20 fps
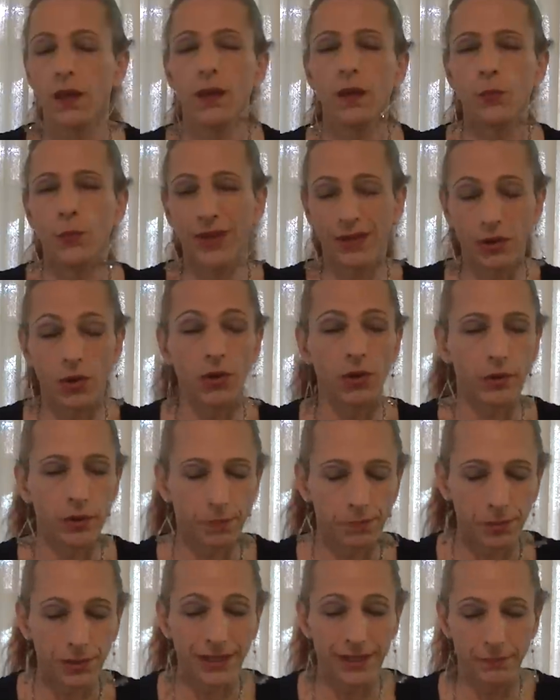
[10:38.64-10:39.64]
We call it a
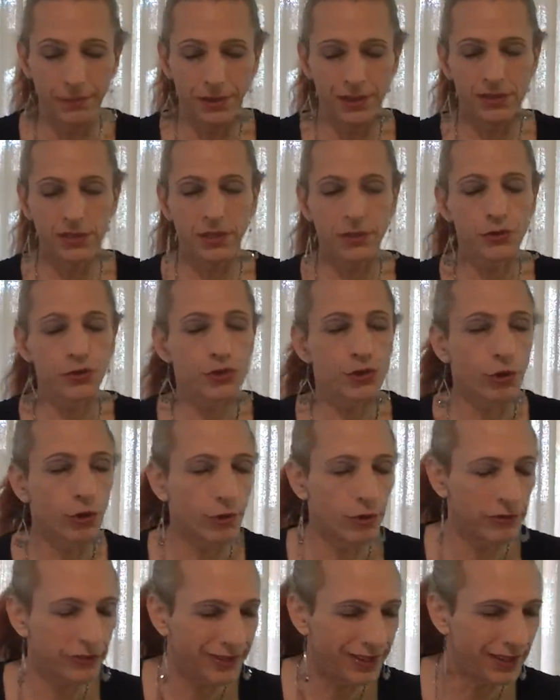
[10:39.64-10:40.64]
plate because it's
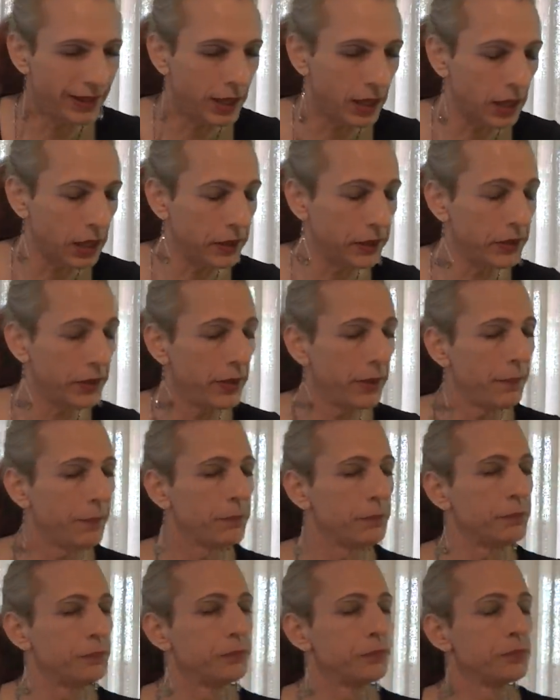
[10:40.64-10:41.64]
served in that idea.
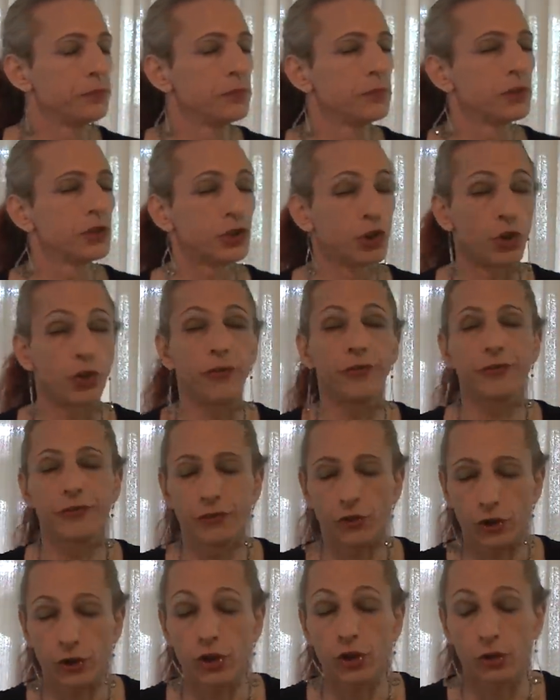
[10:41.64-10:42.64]
Served
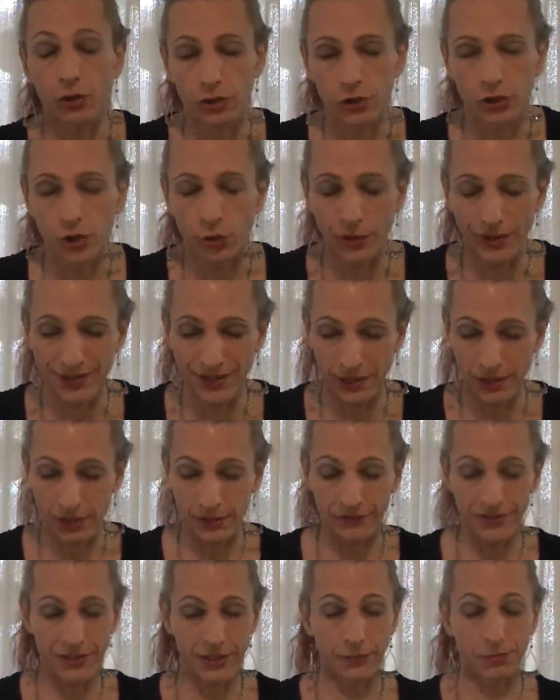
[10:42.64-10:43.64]
for your choices
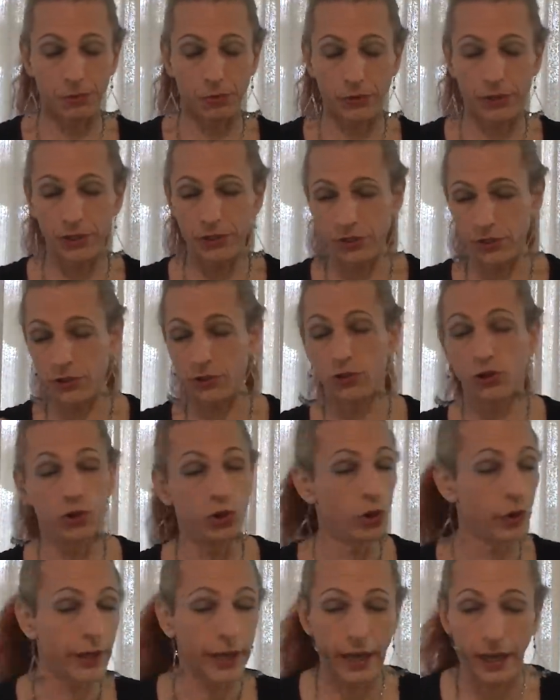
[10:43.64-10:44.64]
of separation to
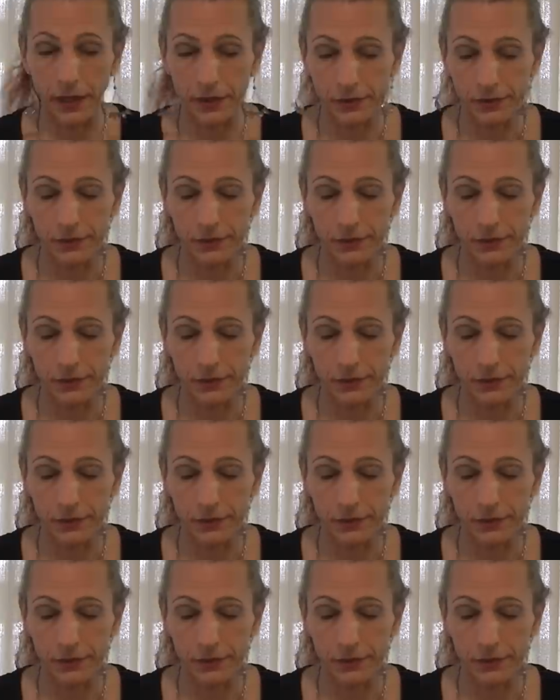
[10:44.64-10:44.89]
look at.